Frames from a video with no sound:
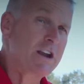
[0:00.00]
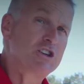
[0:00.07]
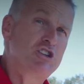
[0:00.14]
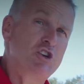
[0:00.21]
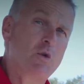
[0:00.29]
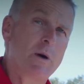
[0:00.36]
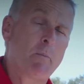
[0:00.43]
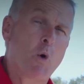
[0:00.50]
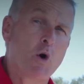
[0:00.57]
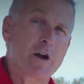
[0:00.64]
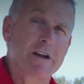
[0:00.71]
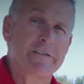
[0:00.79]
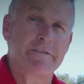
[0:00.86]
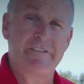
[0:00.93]
to do a more
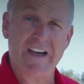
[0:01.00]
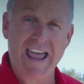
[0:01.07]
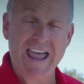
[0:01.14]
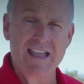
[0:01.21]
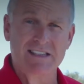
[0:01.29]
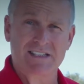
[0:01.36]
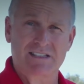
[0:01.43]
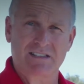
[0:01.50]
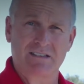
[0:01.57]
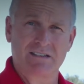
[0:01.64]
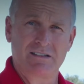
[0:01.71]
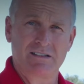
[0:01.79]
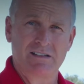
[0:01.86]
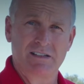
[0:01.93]
advanced
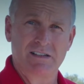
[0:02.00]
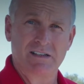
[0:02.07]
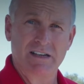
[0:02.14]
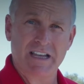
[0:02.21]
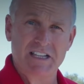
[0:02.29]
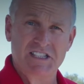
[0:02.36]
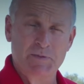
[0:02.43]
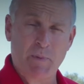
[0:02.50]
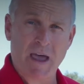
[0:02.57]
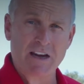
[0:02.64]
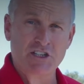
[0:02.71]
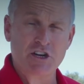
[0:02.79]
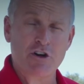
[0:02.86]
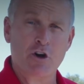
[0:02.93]

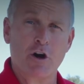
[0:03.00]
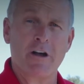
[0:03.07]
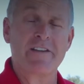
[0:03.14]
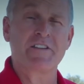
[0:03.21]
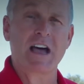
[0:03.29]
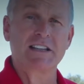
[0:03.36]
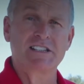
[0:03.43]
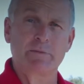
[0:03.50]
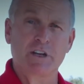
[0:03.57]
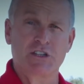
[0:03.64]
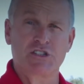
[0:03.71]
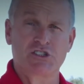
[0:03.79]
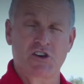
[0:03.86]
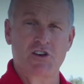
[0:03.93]
inspection or I've got some
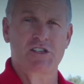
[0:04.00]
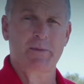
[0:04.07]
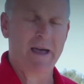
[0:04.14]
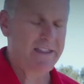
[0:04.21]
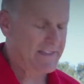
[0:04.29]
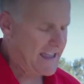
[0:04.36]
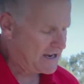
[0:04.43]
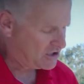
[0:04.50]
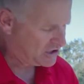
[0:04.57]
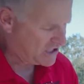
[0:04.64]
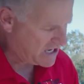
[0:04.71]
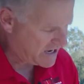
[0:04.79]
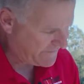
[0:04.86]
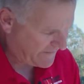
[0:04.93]
concerns about that
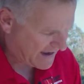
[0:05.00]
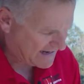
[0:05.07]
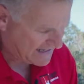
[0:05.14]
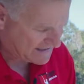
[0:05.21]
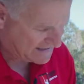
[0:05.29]
sheave, I can